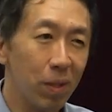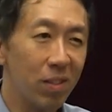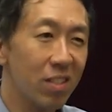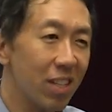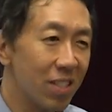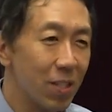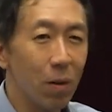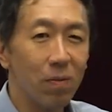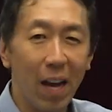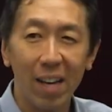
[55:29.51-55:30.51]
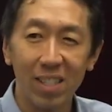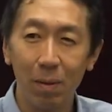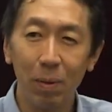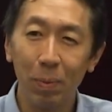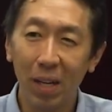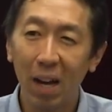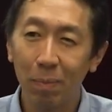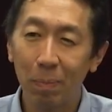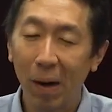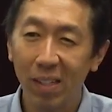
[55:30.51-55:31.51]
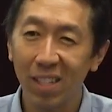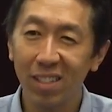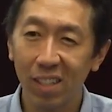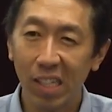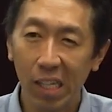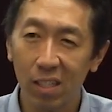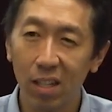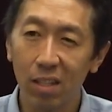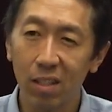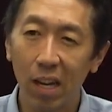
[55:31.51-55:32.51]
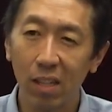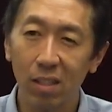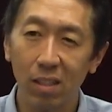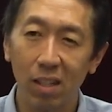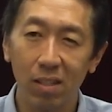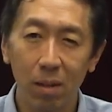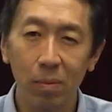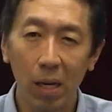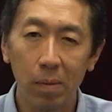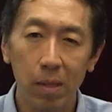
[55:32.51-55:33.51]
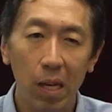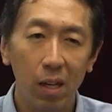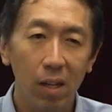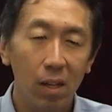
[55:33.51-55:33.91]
build these things so fast that people can't be bothered to collect a test set uh, sometimes.